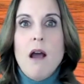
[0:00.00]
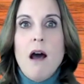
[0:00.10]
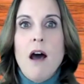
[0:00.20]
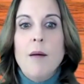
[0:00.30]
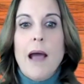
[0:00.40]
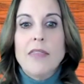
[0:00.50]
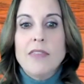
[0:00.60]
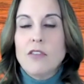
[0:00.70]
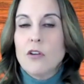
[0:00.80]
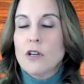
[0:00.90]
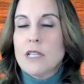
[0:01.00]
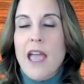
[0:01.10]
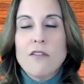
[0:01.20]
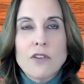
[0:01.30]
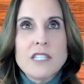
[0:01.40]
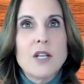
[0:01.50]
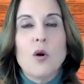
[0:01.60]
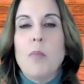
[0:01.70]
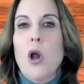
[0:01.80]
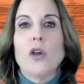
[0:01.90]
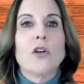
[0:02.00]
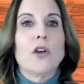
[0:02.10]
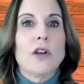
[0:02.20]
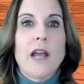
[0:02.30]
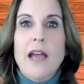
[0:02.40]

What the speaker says: I think there is every single partner.